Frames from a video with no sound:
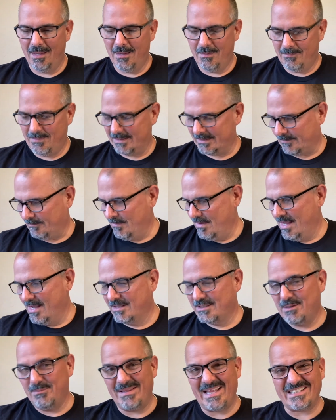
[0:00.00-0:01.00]
But
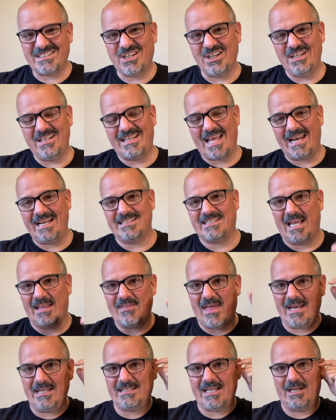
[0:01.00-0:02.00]
that's good.
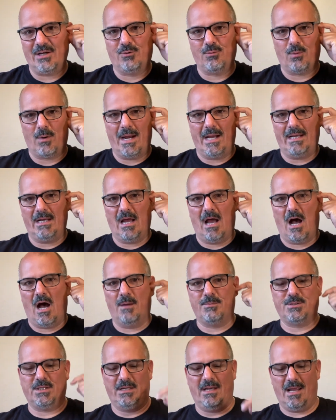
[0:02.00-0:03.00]
That is a great
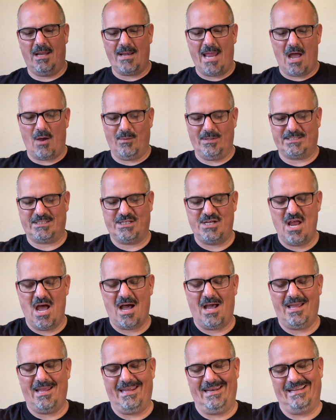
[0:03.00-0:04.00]
option. And now it
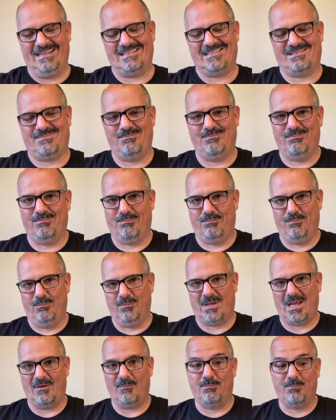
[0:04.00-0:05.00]
is
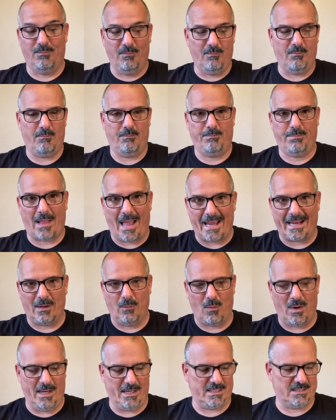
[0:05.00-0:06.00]
kind of black and
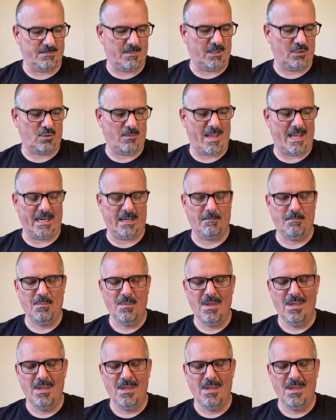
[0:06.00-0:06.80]
white because it's monochromatic.